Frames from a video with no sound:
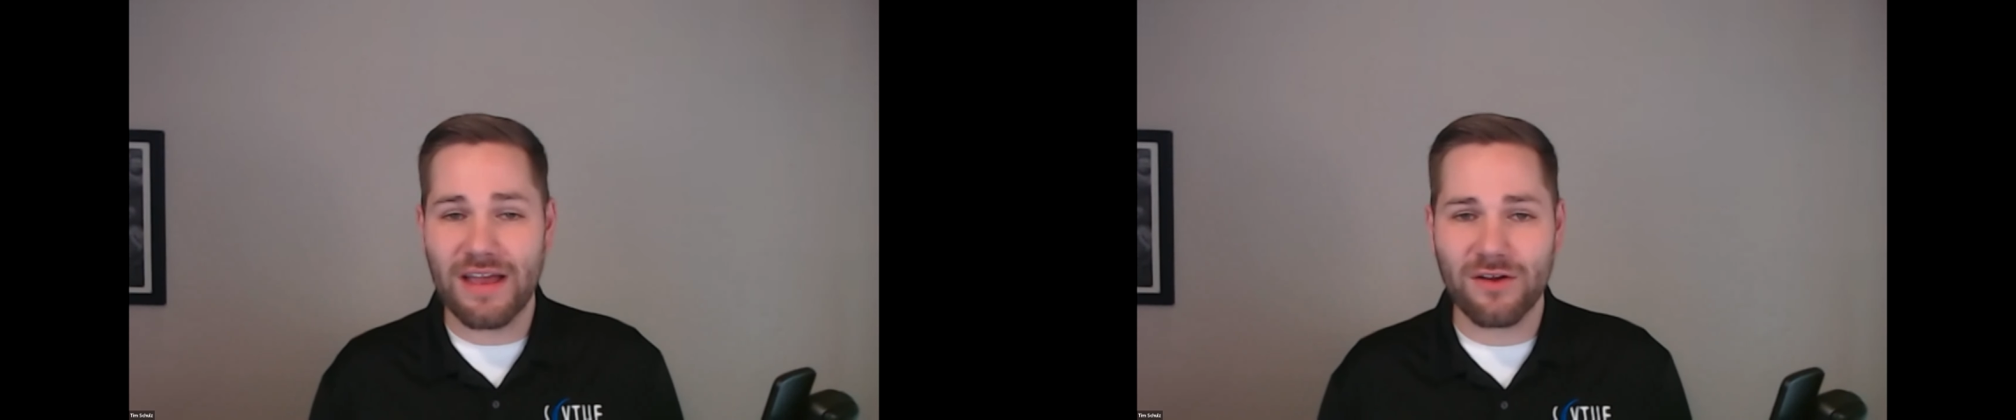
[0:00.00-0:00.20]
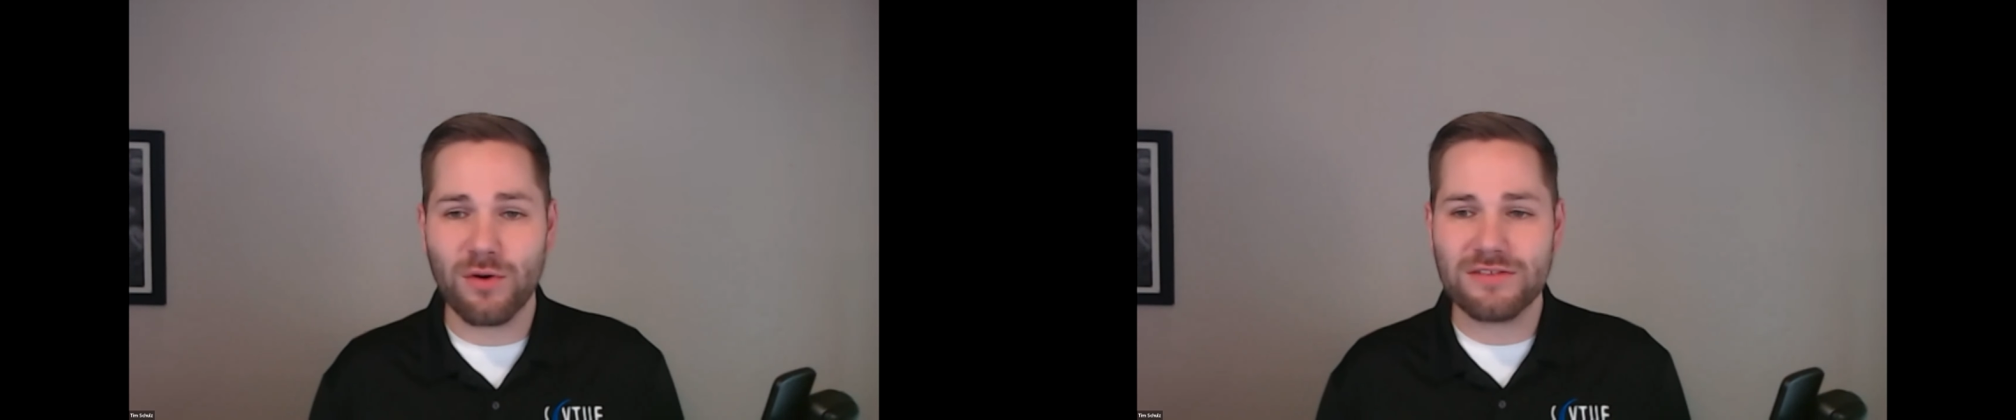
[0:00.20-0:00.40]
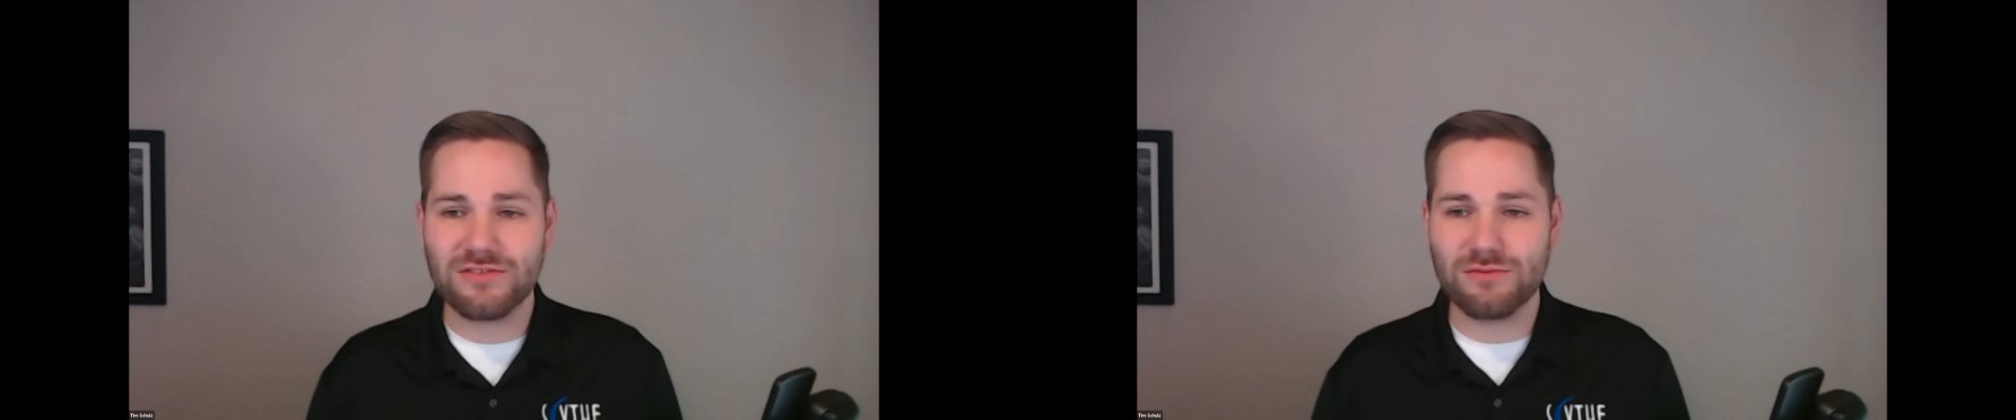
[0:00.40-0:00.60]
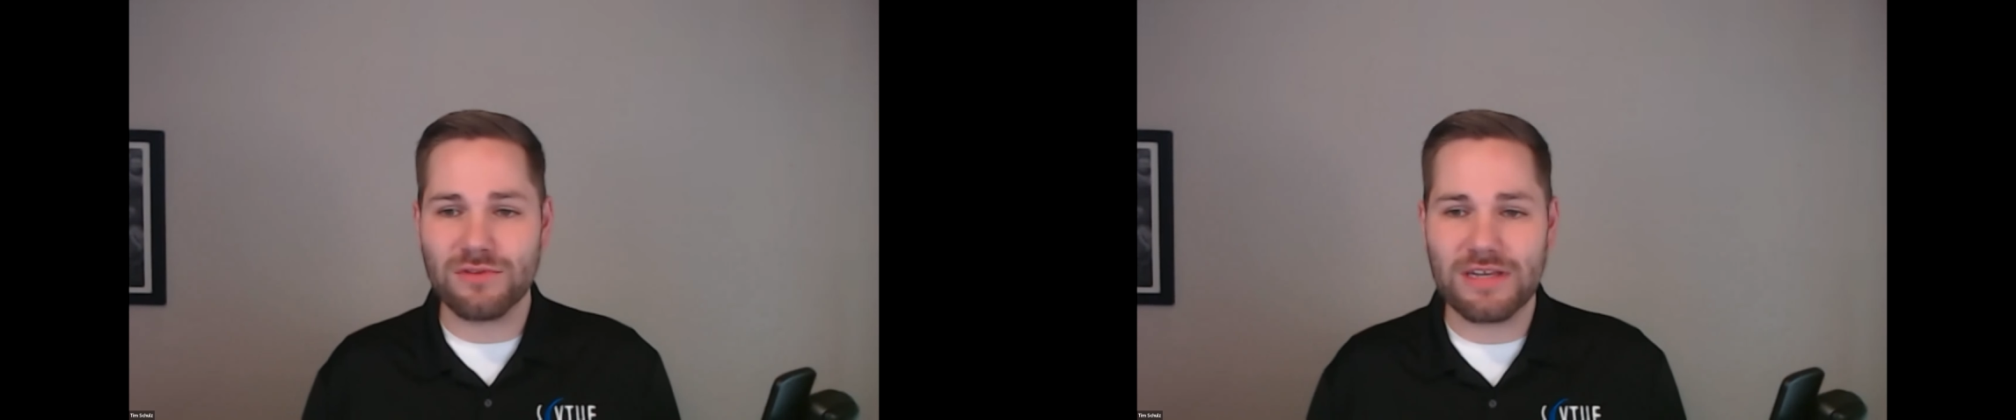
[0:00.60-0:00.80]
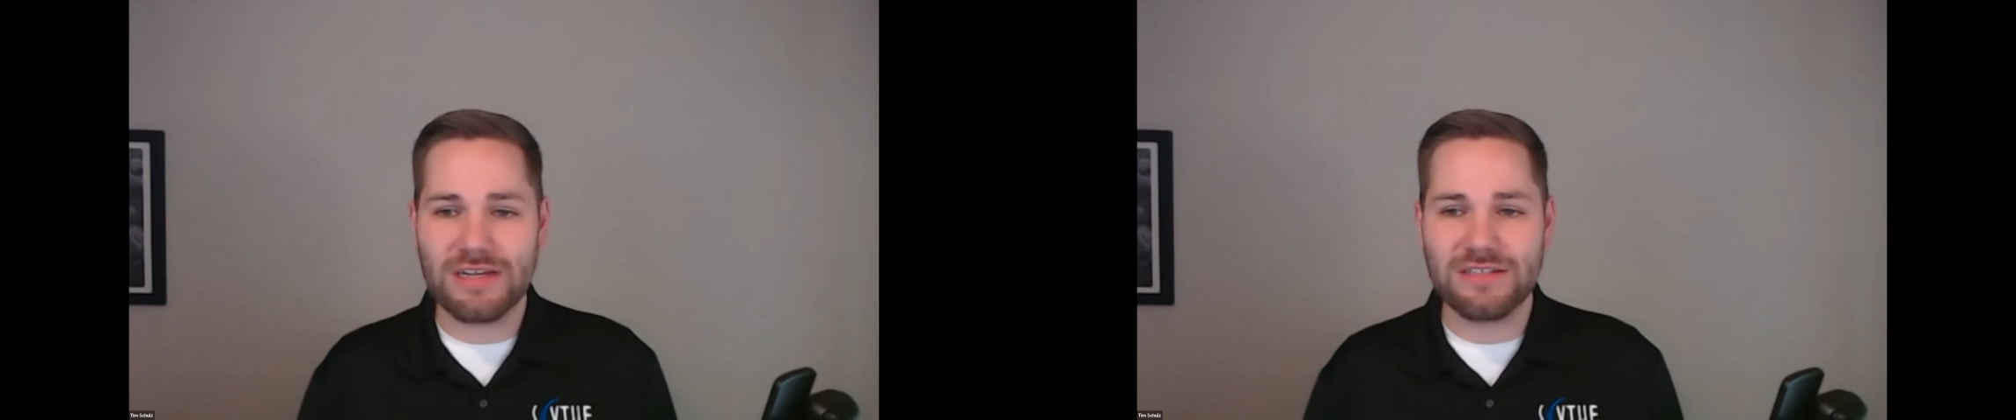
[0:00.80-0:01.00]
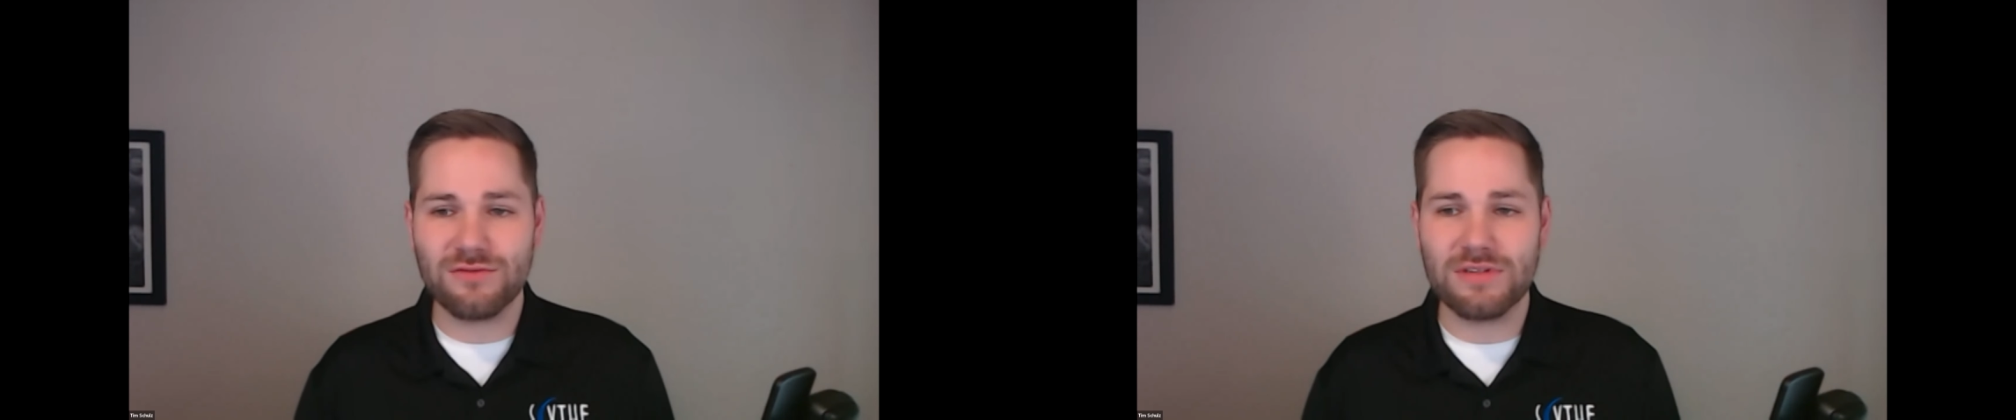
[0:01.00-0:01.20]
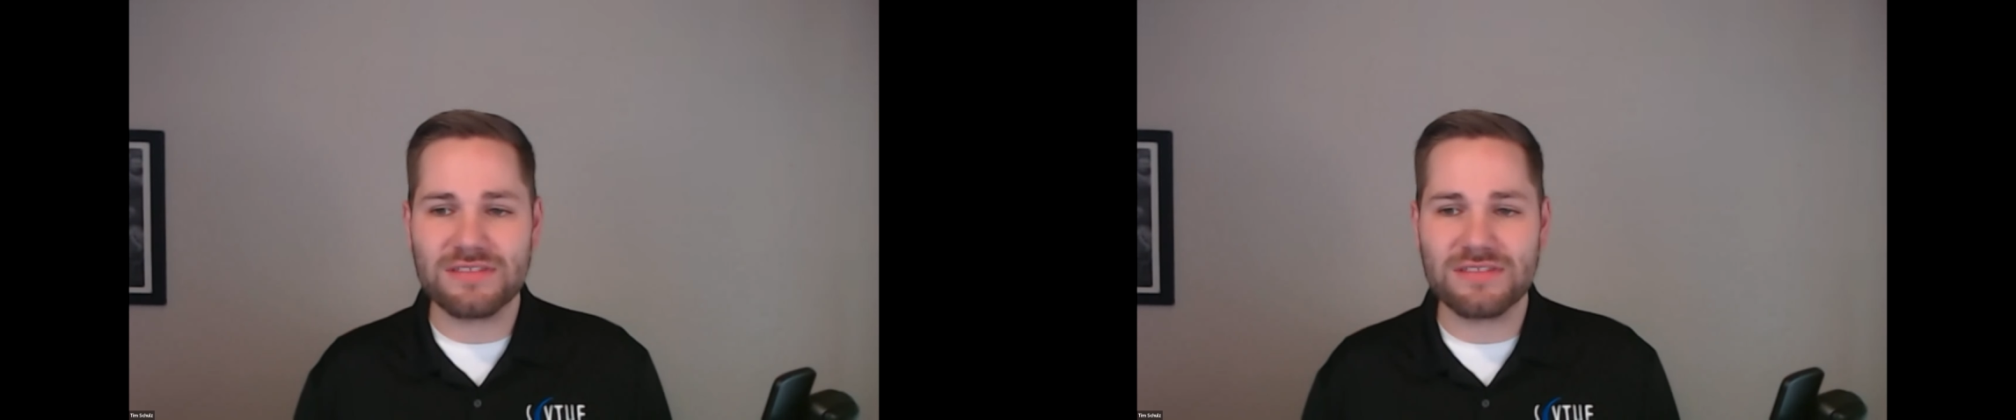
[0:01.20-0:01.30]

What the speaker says: a question related to it,